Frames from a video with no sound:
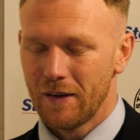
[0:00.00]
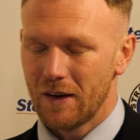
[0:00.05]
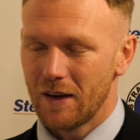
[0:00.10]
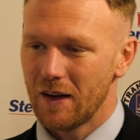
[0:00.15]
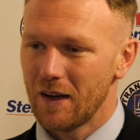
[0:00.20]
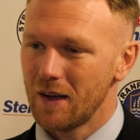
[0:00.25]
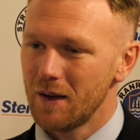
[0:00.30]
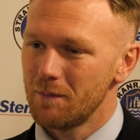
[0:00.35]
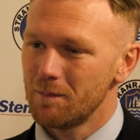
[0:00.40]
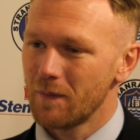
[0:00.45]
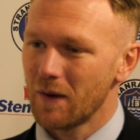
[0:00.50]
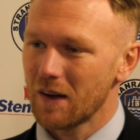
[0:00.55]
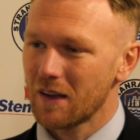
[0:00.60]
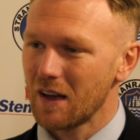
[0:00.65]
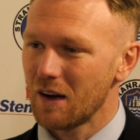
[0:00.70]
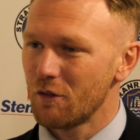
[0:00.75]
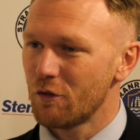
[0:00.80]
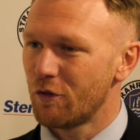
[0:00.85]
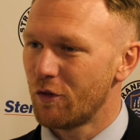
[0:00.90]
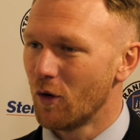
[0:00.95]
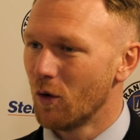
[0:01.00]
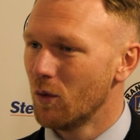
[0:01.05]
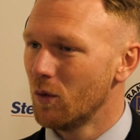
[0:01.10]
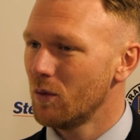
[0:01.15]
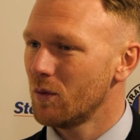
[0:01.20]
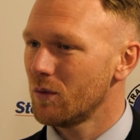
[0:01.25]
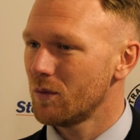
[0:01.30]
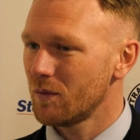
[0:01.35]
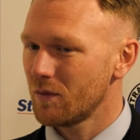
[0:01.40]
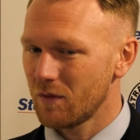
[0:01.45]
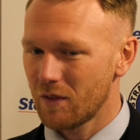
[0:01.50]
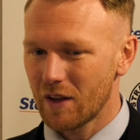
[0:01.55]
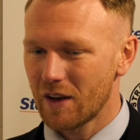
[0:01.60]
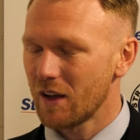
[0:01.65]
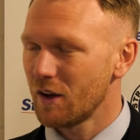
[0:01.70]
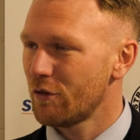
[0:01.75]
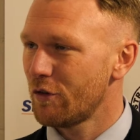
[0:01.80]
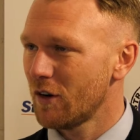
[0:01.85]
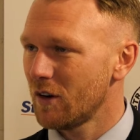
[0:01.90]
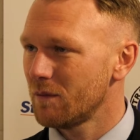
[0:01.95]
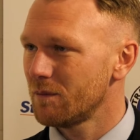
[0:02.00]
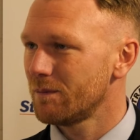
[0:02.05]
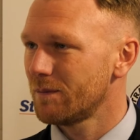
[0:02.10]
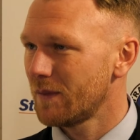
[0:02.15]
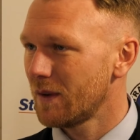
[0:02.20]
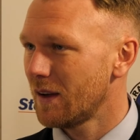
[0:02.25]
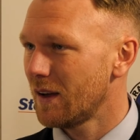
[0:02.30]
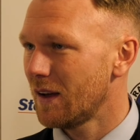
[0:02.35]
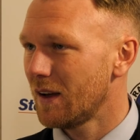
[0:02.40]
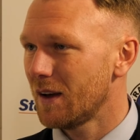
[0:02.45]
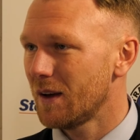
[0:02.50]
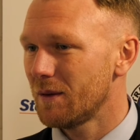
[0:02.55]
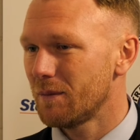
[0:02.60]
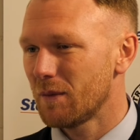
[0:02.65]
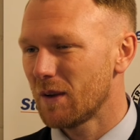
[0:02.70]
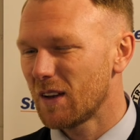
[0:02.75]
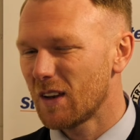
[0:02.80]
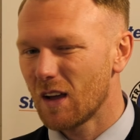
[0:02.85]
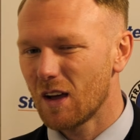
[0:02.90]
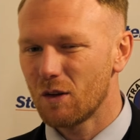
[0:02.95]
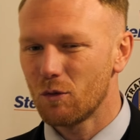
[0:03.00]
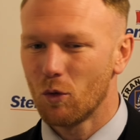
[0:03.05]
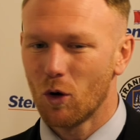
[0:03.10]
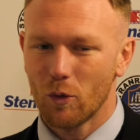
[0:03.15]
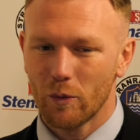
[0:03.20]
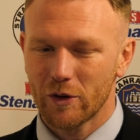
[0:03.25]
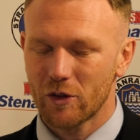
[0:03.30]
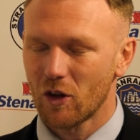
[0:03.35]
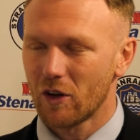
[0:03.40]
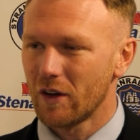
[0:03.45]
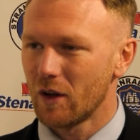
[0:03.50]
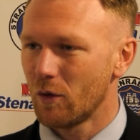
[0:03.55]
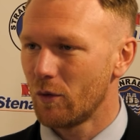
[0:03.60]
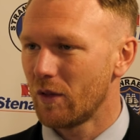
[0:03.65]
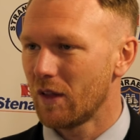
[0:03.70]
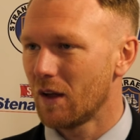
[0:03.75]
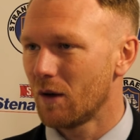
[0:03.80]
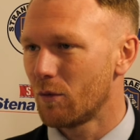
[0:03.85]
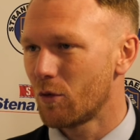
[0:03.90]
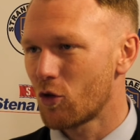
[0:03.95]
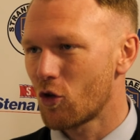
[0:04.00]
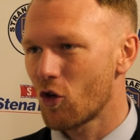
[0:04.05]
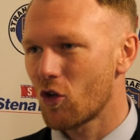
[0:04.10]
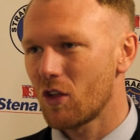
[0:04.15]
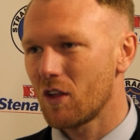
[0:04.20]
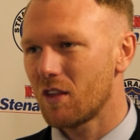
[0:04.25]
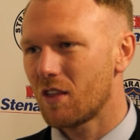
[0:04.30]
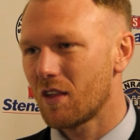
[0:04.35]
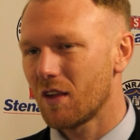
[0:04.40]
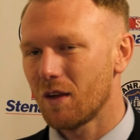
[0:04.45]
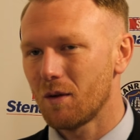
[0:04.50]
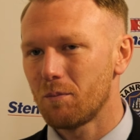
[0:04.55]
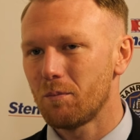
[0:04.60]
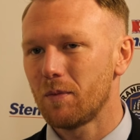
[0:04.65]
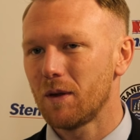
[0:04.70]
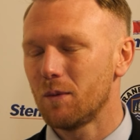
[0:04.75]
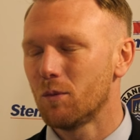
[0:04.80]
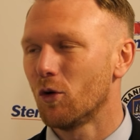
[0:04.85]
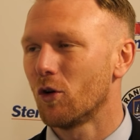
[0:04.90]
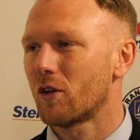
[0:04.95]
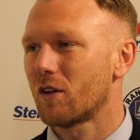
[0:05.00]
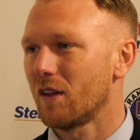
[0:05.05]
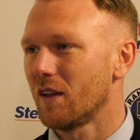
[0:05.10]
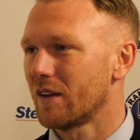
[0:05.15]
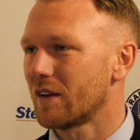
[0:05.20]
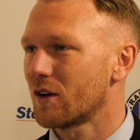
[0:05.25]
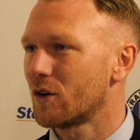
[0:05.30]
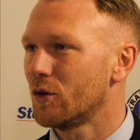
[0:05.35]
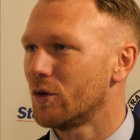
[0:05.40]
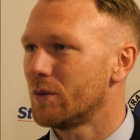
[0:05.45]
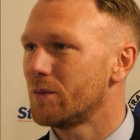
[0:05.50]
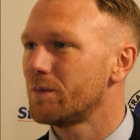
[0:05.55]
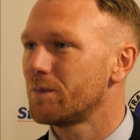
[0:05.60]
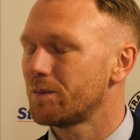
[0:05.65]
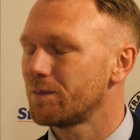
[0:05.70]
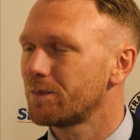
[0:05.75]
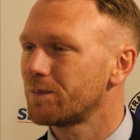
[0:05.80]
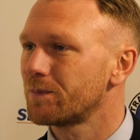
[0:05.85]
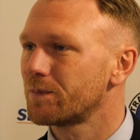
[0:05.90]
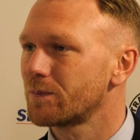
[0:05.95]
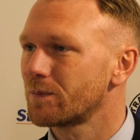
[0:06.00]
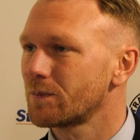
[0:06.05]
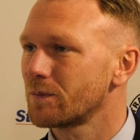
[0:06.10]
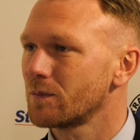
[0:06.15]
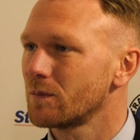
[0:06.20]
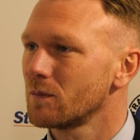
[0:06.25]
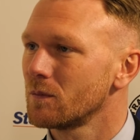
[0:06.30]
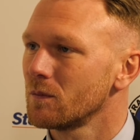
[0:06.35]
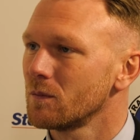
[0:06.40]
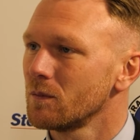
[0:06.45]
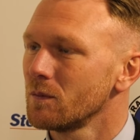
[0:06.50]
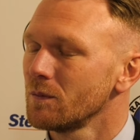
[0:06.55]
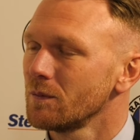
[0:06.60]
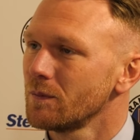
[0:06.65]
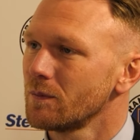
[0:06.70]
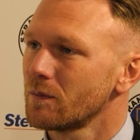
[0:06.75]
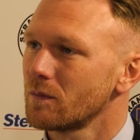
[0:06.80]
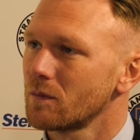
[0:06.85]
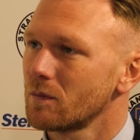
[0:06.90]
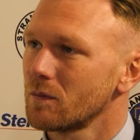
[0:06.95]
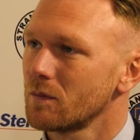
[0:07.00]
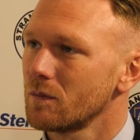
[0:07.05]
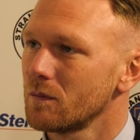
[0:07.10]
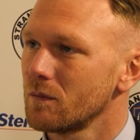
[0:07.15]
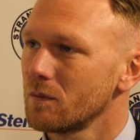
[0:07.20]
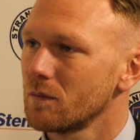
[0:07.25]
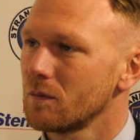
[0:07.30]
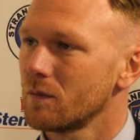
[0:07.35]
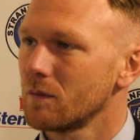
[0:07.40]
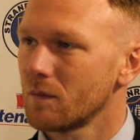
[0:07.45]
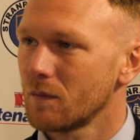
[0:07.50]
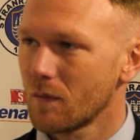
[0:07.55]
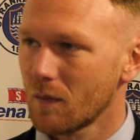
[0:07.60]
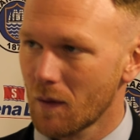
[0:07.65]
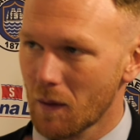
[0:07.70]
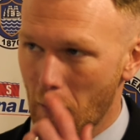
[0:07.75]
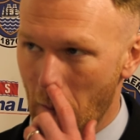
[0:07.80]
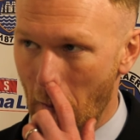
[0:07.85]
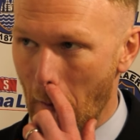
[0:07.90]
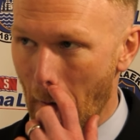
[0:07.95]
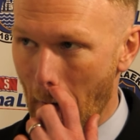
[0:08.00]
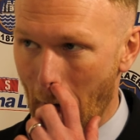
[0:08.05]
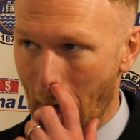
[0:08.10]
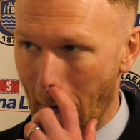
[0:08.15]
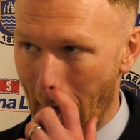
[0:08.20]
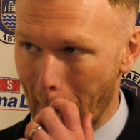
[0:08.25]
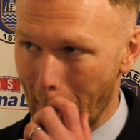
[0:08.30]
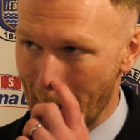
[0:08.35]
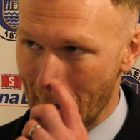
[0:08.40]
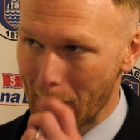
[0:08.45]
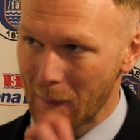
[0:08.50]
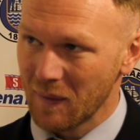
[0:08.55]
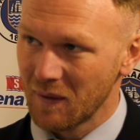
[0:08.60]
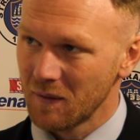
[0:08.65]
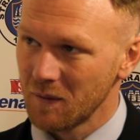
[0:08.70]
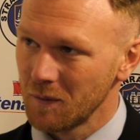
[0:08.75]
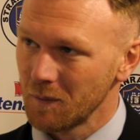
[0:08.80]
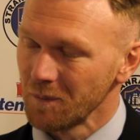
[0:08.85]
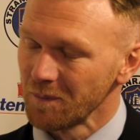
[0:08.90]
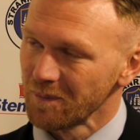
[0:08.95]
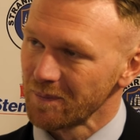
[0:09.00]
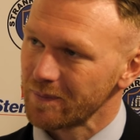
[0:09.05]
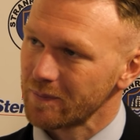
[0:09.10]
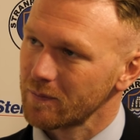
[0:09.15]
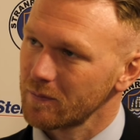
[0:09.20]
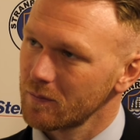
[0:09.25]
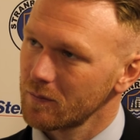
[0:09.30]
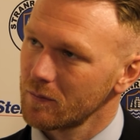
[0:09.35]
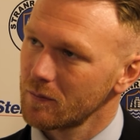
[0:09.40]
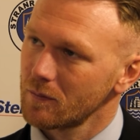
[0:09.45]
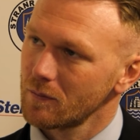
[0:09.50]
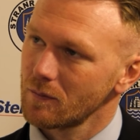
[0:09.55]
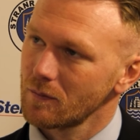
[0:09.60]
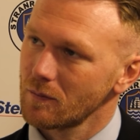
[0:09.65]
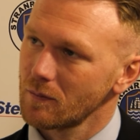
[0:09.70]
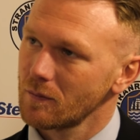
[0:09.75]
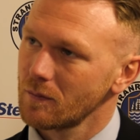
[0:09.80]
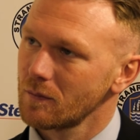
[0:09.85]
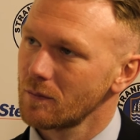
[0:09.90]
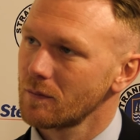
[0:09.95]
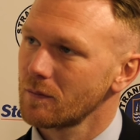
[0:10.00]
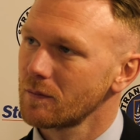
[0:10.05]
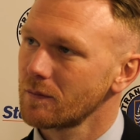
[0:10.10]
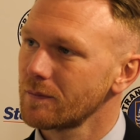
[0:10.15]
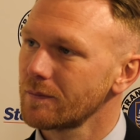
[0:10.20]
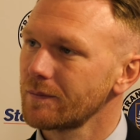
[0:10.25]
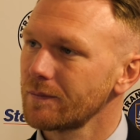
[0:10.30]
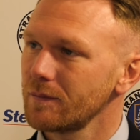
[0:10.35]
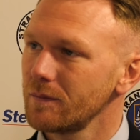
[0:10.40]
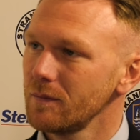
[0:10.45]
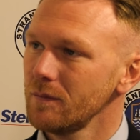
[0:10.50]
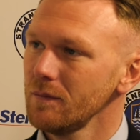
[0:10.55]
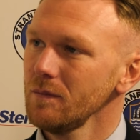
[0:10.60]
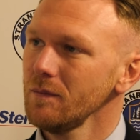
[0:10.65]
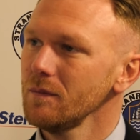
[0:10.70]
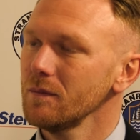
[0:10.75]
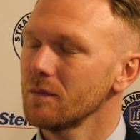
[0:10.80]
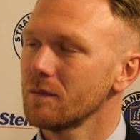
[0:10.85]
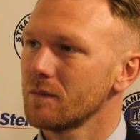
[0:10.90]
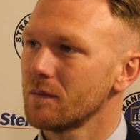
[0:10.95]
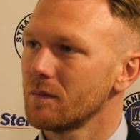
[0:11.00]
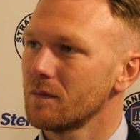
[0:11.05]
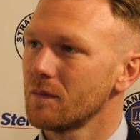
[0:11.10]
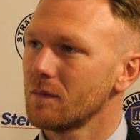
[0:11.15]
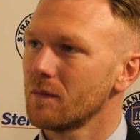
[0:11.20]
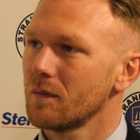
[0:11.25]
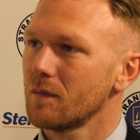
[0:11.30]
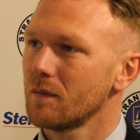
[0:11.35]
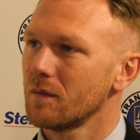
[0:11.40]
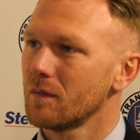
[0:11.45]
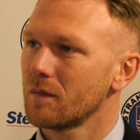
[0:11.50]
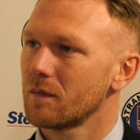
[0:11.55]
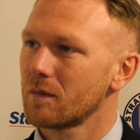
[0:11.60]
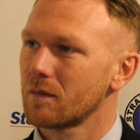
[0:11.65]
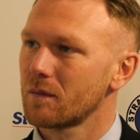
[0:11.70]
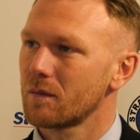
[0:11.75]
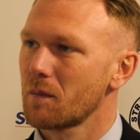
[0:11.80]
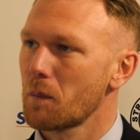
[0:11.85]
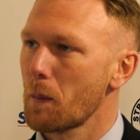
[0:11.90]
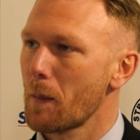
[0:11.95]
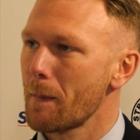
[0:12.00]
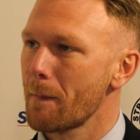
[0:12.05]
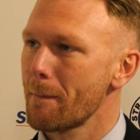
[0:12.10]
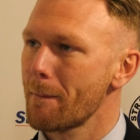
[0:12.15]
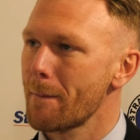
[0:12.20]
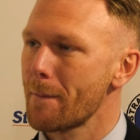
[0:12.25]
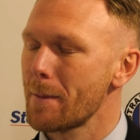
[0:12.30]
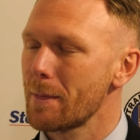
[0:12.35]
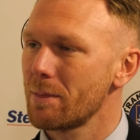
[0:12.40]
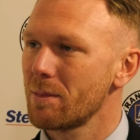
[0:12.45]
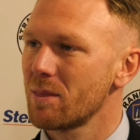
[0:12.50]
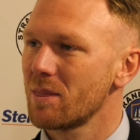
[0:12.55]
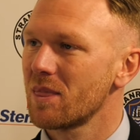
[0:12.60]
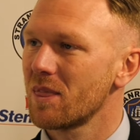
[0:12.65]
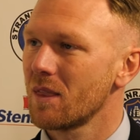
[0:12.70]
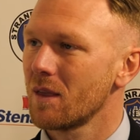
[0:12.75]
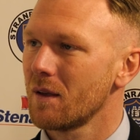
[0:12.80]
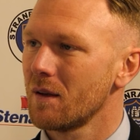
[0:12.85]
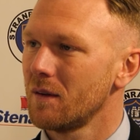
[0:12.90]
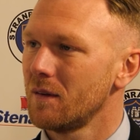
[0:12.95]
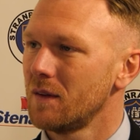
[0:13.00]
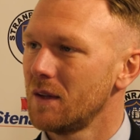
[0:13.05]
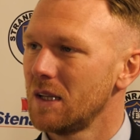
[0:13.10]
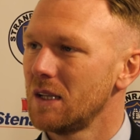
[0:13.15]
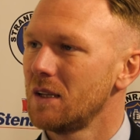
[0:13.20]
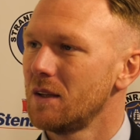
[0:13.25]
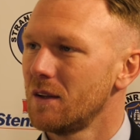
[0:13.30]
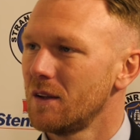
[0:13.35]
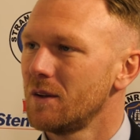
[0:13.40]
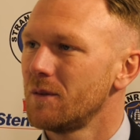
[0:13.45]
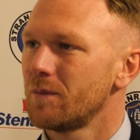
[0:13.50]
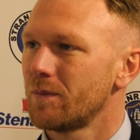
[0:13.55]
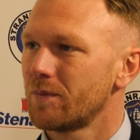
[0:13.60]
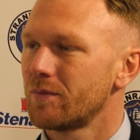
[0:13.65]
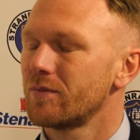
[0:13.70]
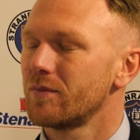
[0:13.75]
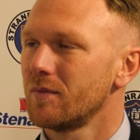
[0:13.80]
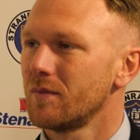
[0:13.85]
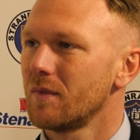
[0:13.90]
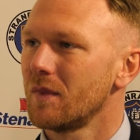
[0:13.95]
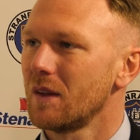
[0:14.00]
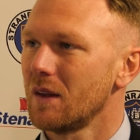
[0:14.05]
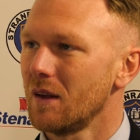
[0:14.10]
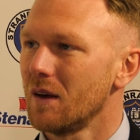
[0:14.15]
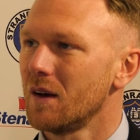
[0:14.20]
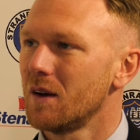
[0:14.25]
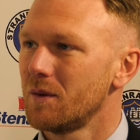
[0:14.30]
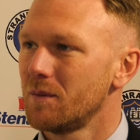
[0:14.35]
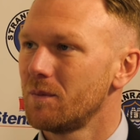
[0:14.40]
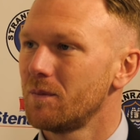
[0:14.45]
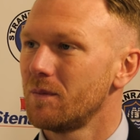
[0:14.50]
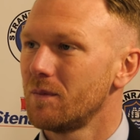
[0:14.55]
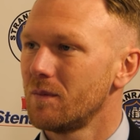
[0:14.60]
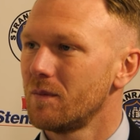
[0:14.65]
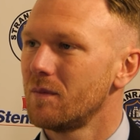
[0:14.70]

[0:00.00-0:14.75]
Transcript: um, I can't fault their effort um, and, and what we've done out there. We just need to be more clinical. I said that to Grant Gallagher about the, the red card. It almost in a way benefited them in the sense that they didn't now need to should we go for a goal and try and get three points, or